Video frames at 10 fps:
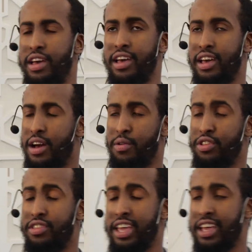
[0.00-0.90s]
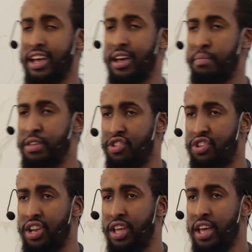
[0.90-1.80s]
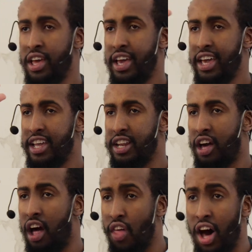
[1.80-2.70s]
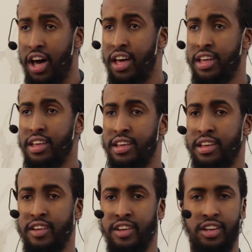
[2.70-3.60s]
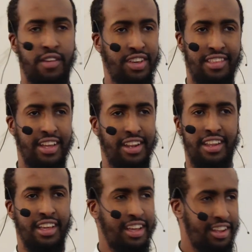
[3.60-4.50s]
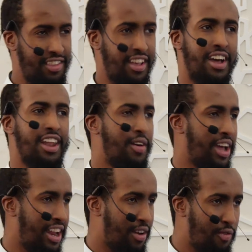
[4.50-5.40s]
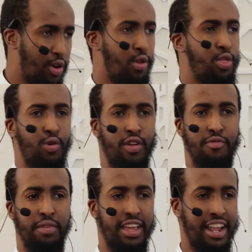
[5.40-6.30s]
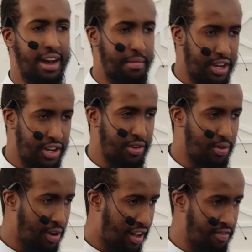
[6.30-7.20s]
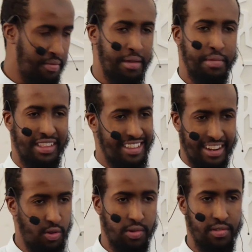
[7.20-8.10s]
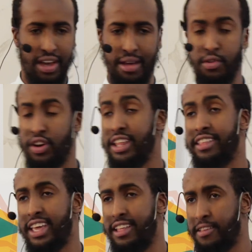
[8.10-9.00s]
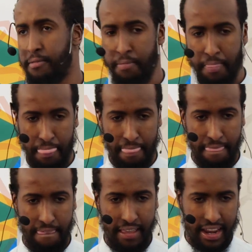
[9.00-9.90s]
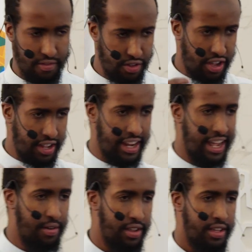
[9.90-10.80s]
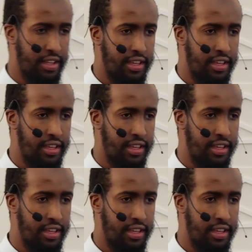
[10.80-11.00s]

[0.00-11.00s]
I want you to take a position in Qadha. Shafi'i said, Jazakallah khairan of what you thought of me and how much you love me, but no, I'm not going to take it. And he returned it down.